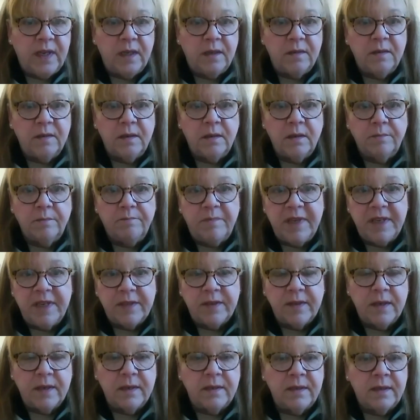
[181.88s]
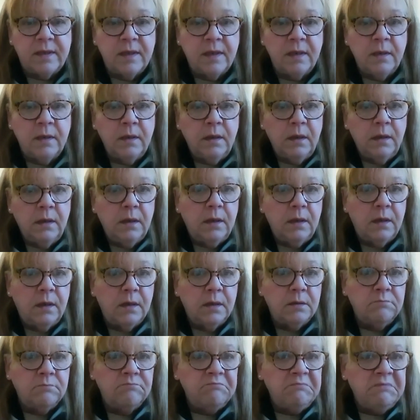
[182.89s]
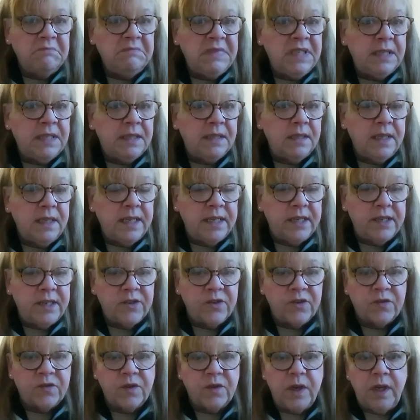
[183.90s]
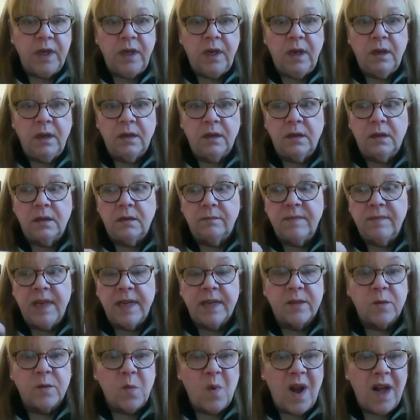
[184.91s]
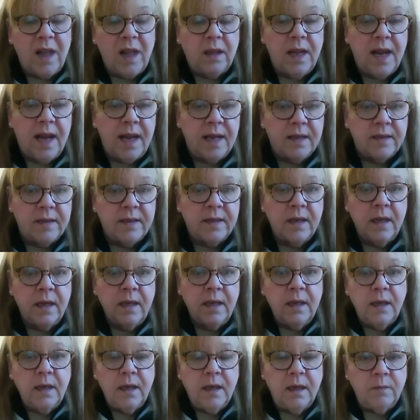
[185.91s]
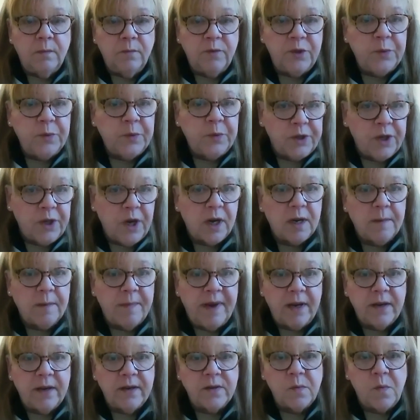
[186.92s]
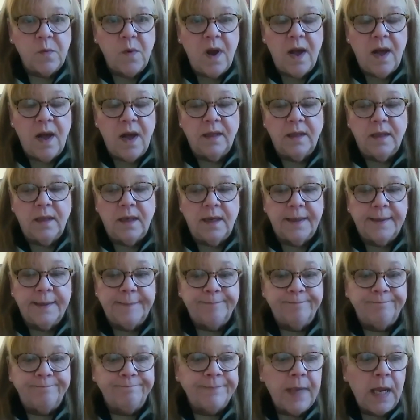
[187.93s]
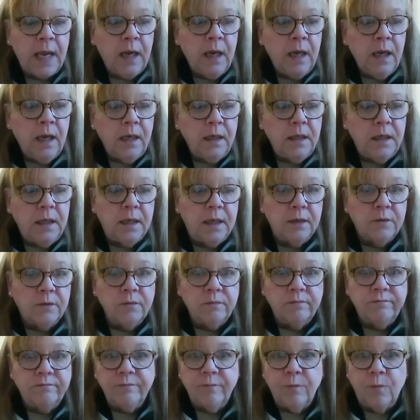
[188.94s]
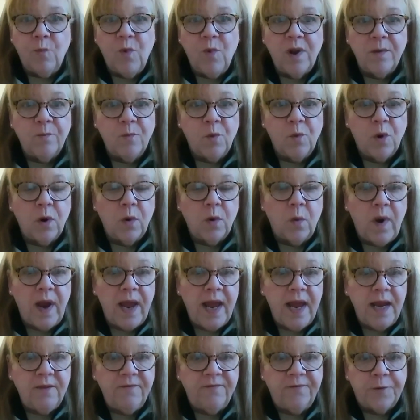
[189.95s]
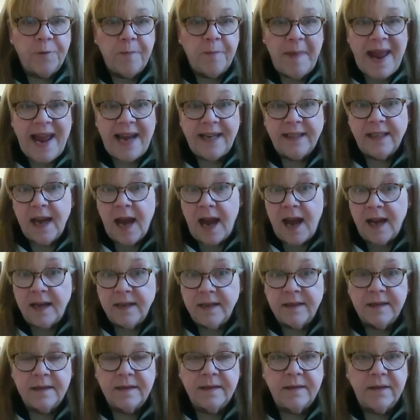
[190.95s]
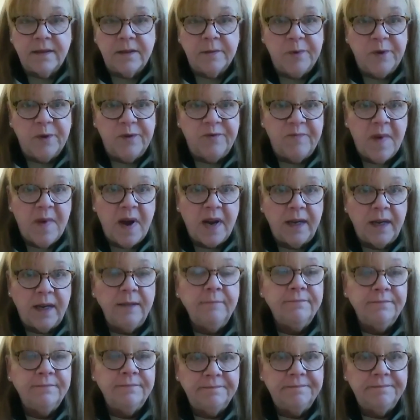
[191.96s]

in business, in industry, as well as, which we'll talk about as well, one more way for bad guys to move money.